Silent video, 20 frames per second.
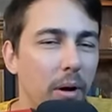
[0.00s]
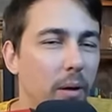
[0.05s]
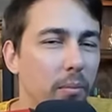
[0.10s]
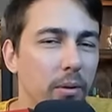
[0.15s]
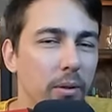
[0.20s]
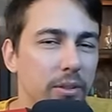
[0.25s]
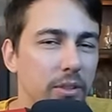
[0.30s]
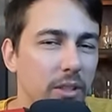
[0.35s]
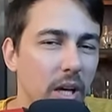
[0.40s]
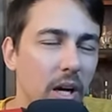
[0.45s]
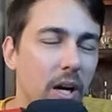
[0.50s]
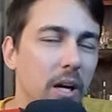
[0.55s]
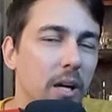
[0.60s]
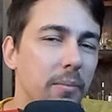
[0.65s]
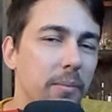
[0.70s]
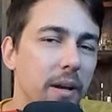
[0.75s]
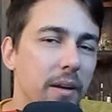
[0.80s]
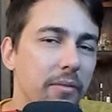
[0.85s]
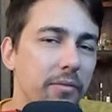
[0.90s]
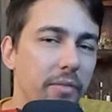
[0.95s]
Bubblers
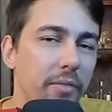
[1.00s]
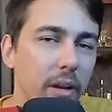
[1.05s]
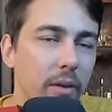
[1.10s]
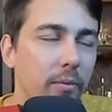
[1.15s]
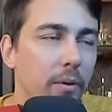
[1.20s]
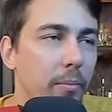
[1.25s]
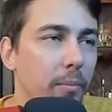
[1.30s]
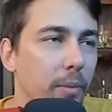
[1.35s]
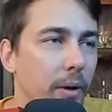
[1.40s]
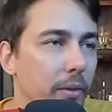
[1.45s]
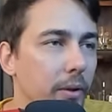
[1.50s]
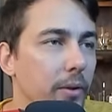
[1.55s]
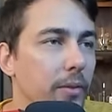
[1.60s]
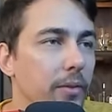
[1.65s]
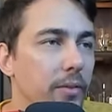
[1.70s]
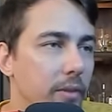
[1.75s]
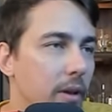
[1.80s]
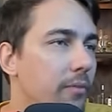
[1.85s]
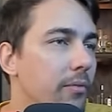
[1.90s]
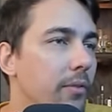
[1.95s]
aren't my favorite, but they're
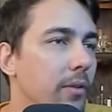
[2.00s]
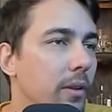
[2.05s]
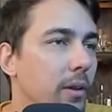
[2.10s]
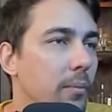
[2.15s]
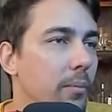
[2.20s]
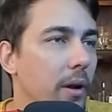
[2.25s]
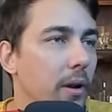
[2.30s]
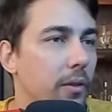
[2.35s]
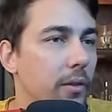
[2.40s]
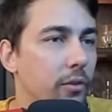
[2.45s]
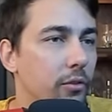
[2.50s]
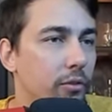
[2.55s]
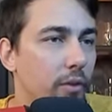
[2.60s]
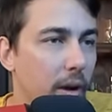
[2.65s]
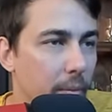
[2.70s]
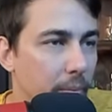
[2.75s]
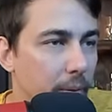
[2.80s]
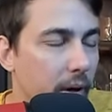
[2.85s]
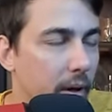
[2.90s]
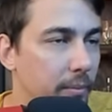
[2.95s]
definitely better than
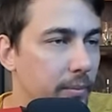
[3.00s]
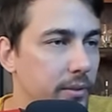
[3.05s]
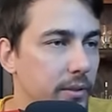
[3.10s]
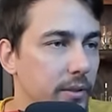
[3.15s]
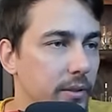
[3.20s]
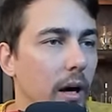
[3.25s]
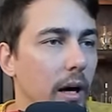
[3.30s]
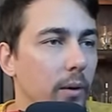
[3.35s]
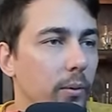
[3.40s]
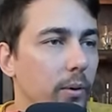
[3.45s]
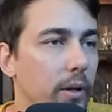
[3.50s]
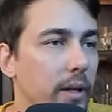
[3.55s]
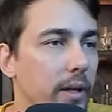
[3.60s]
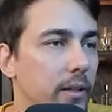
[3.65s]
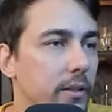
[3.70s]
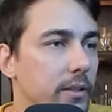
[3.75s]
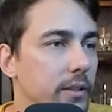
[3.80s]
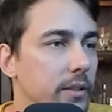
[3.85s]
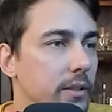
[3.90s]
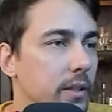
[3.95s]
dry pipes. All right, what
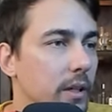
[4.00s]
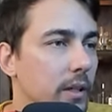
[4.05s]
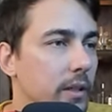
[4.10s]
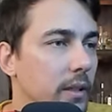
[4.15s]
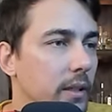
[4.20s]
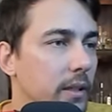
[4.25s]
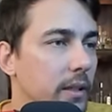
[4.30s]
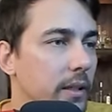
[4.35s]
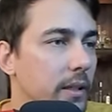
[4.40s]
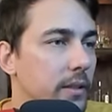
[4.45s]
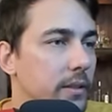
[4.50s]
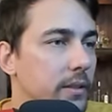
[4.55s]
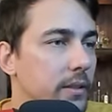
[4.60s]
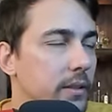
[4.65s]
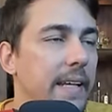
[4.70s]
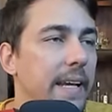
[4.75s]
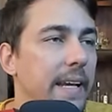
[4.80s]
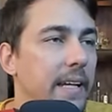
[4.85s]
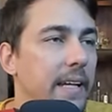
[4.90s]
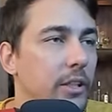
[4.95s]
else is on the list?
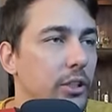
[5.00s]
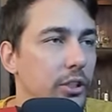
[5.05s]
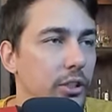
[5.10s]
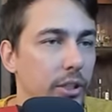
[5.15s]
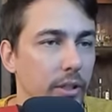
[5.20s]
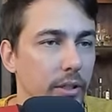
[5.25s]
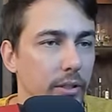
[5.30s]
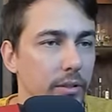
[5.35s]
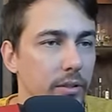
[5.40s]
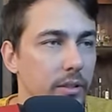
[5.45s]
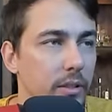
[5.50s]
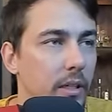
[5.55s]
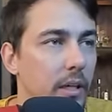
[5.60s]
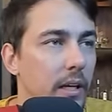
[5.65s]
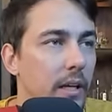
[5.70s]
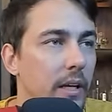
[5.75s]
Tinctures.